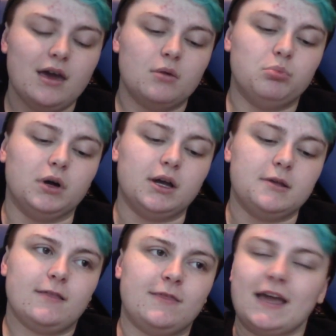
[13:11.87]
but
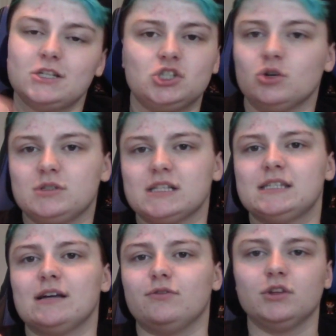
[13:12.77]
that shows
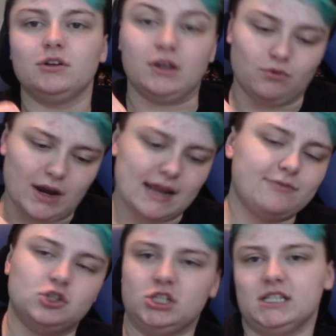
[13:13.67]
itself literally right
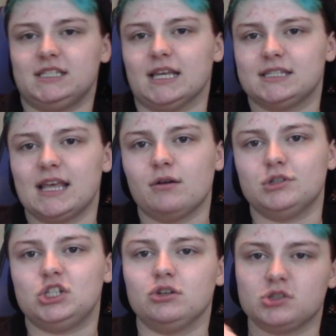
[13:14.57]
after she says that, when
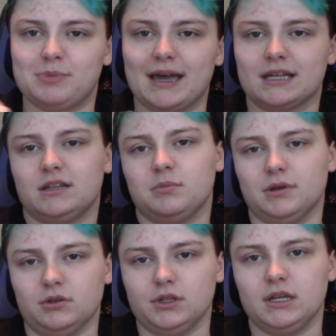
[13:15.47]
she goes back into the
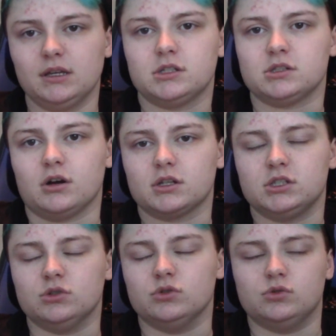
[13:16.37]
building to talk
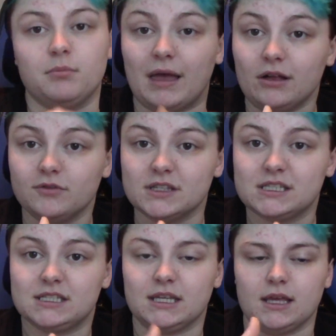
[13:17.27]
to Malthus
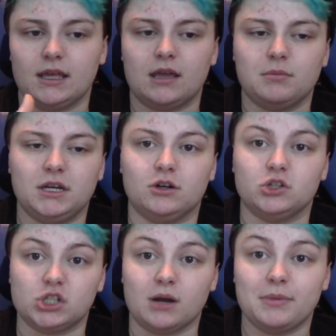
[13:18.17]
to get Amity her
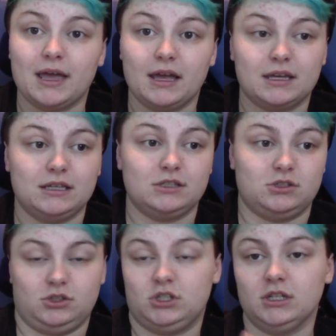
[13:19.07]
job back.
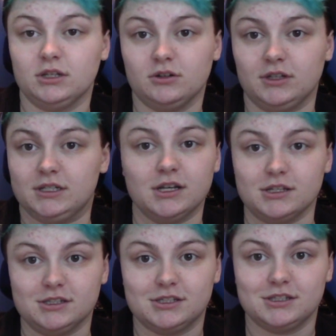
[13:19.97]
She literally
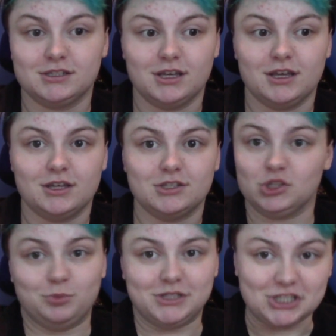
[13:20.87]
does
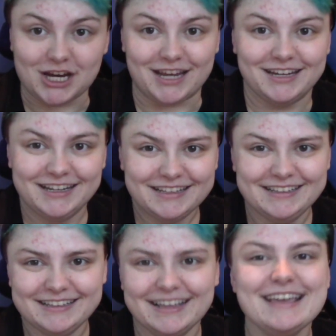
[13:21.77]
stupid shit
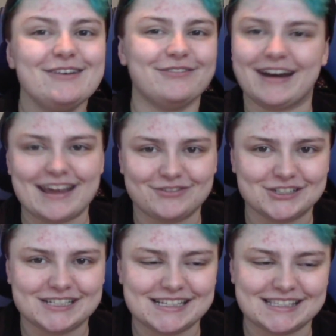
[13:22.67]
right after
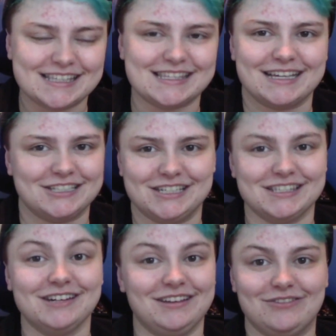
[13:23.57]
she says that, because she's
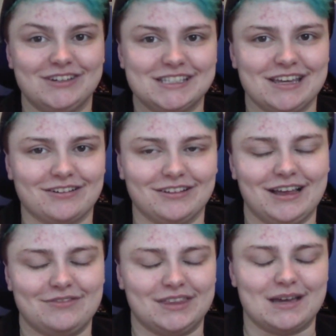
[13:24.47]
literally risking her
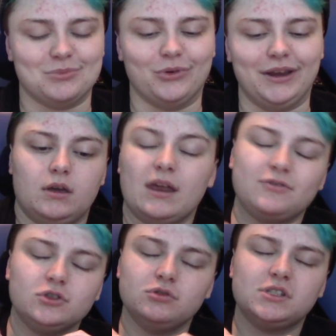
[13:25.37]
life at that point. And
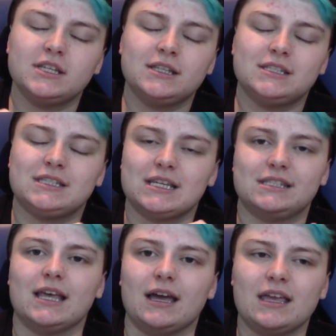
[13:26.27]
after Luz says
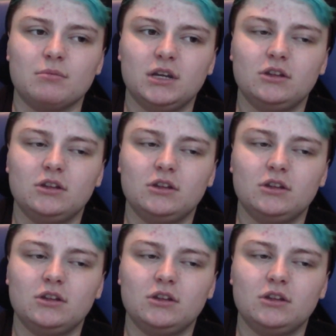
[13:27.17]
that, Amity